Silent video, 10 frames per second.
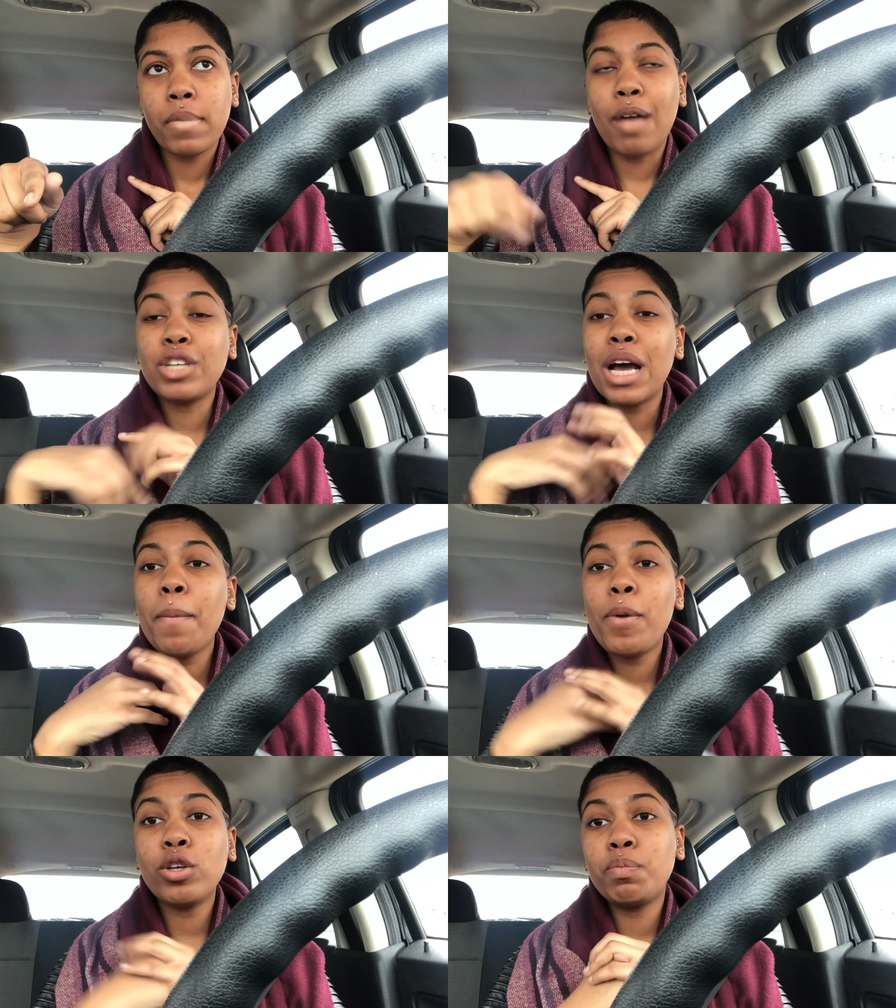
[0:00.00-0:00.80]
I'm trying to
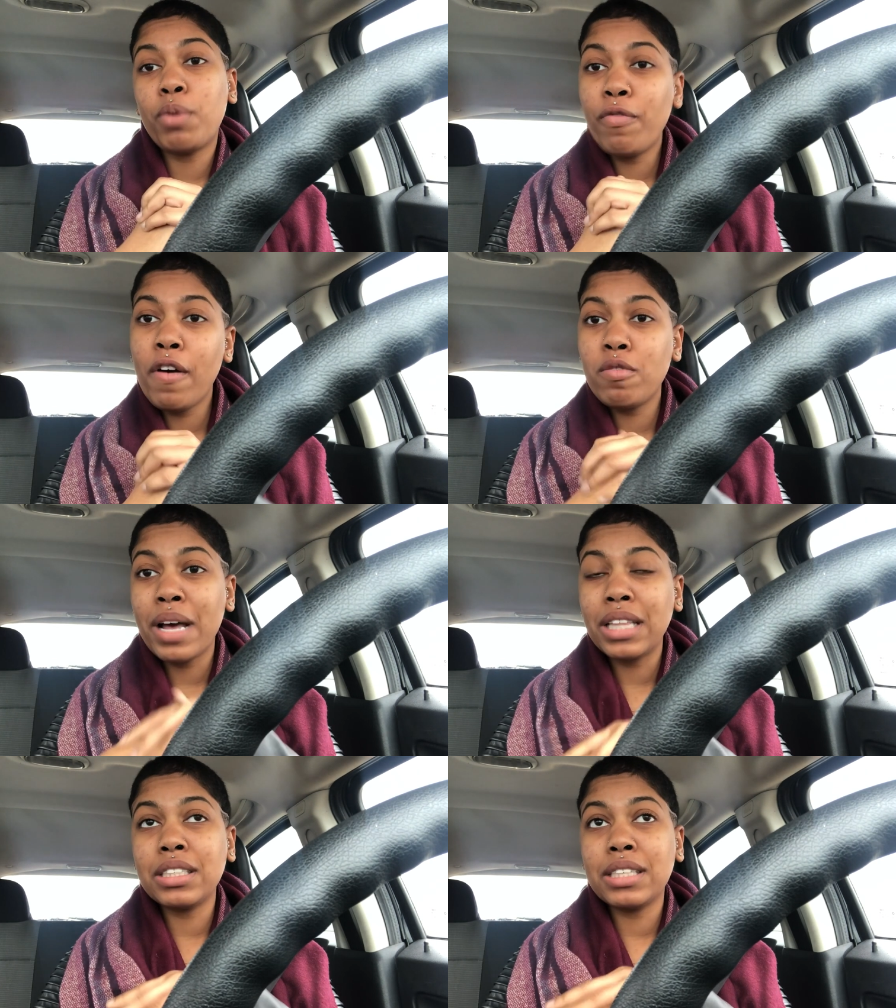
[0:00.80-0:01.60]
post both of them
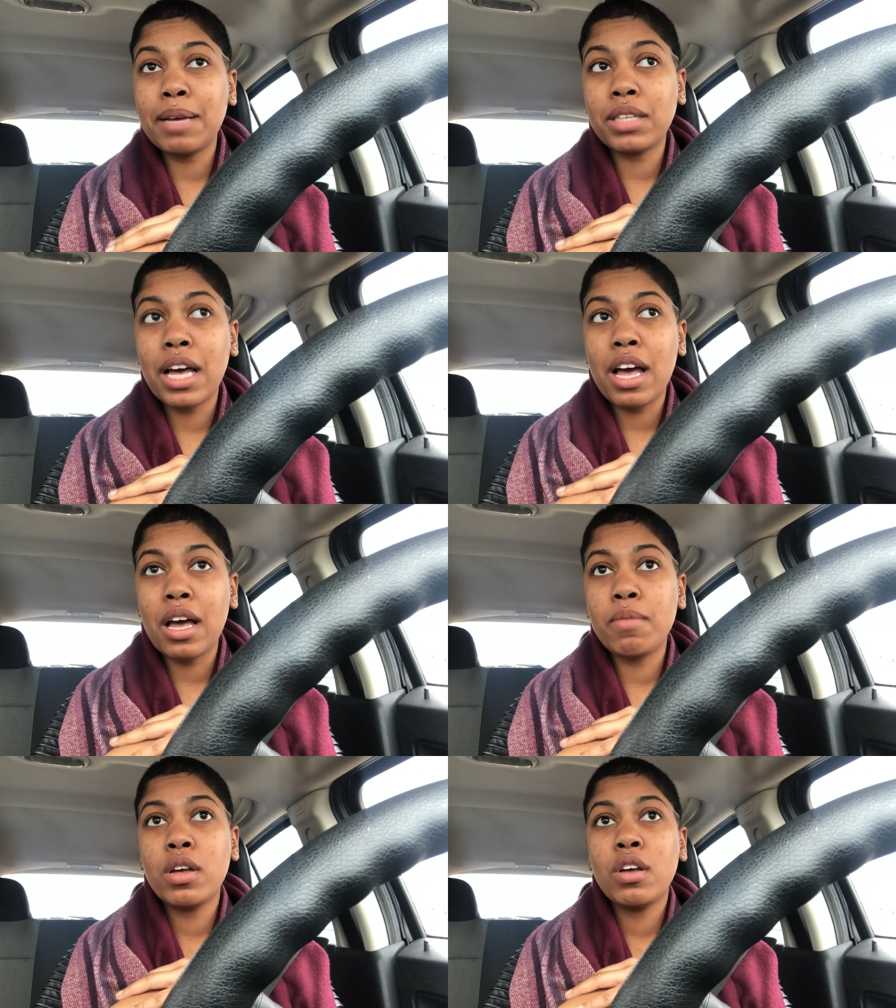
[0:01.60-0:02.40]
at the same time,
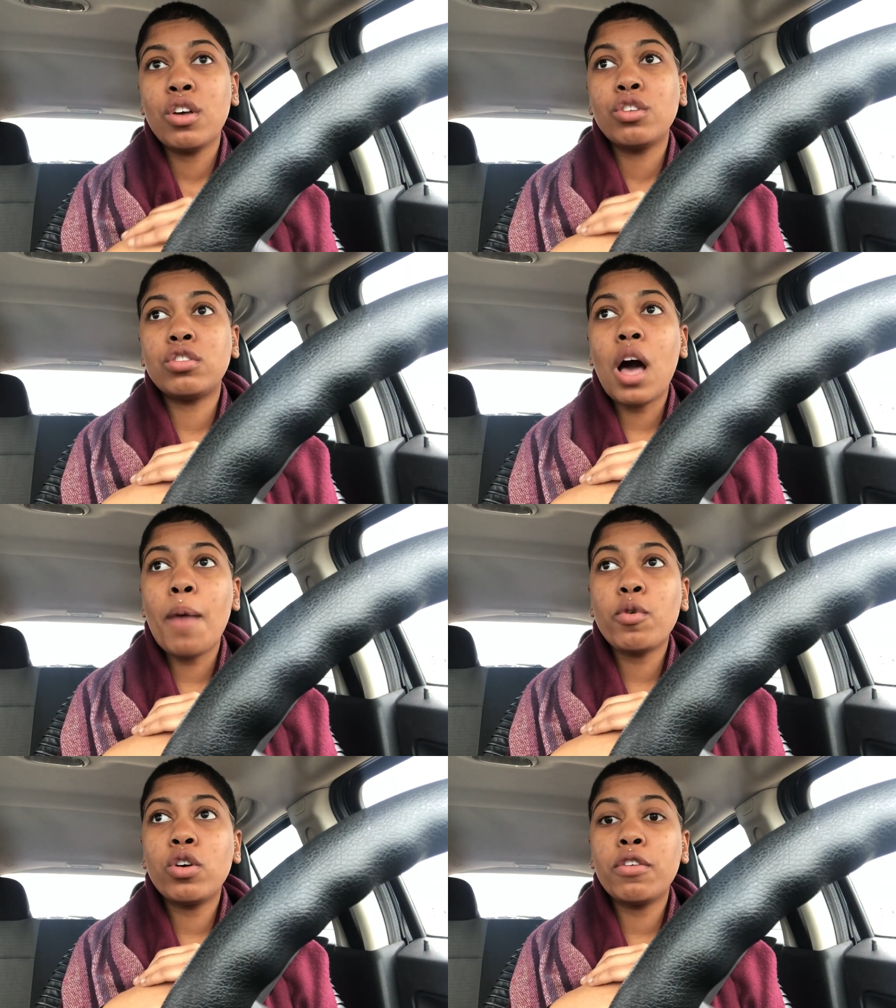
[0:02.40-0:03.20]
so
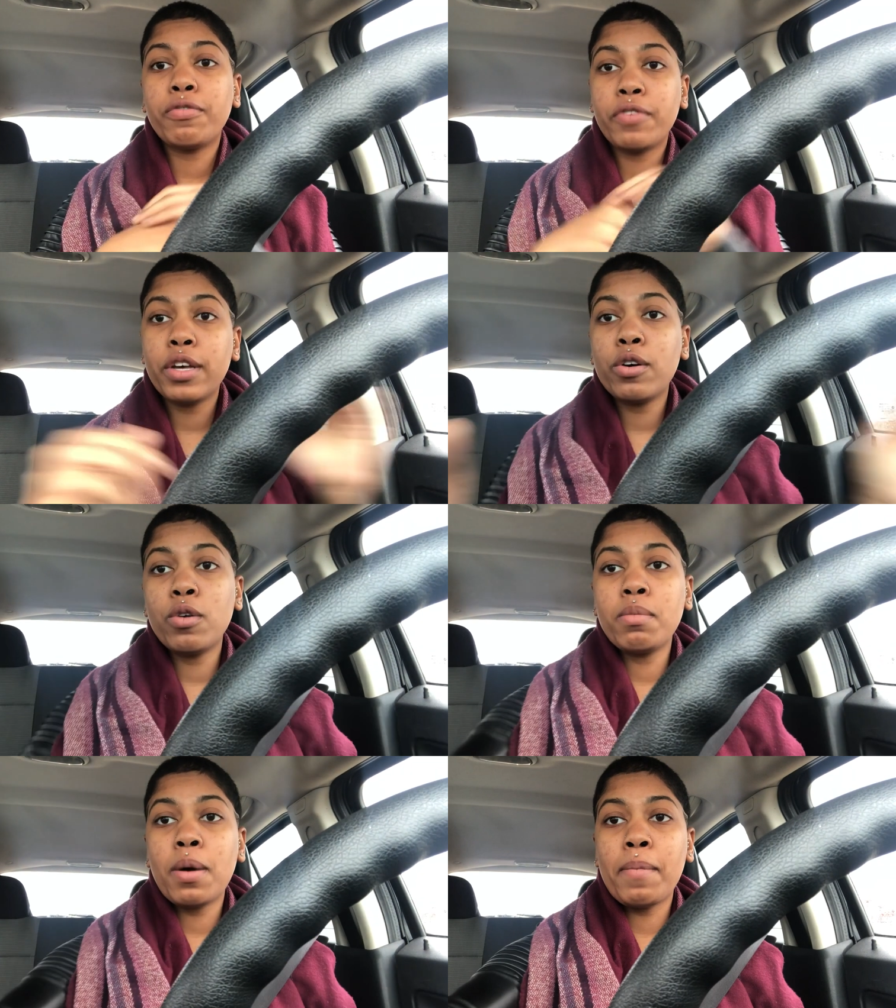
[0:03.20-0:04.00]
I'm gonna
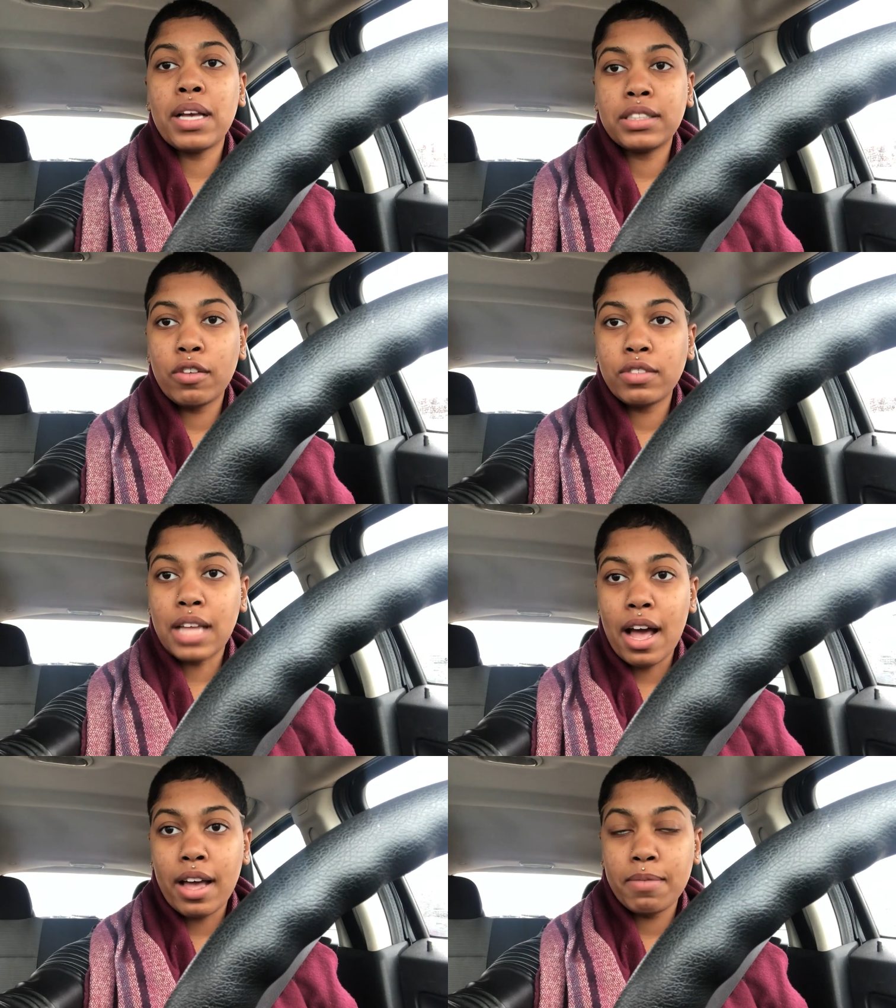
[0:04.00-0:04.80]
film myself
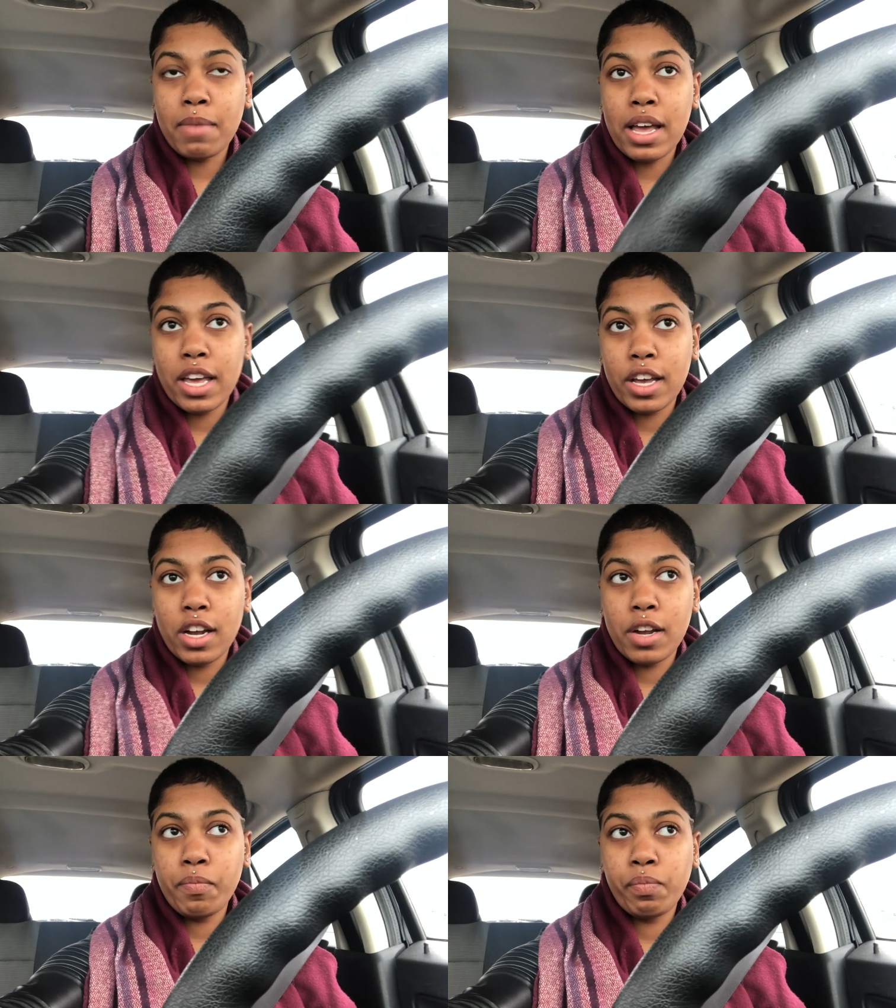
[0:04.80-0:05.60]
dyeing my
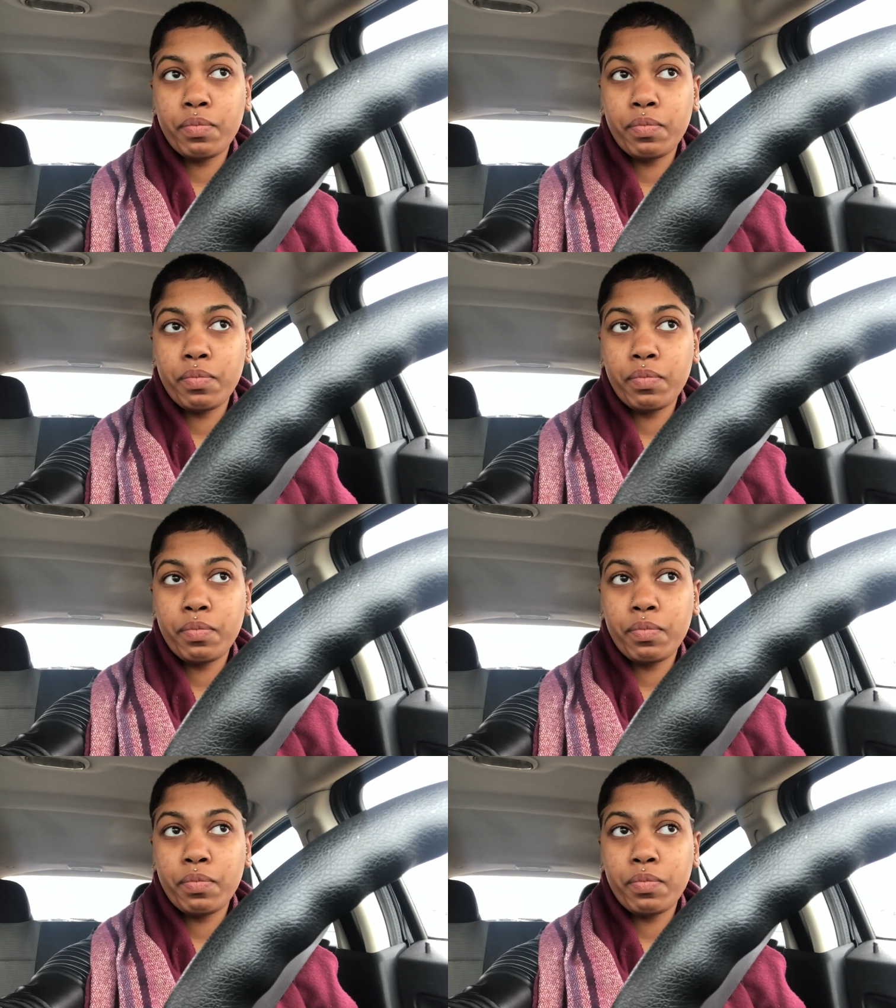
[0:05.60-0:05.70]
hair.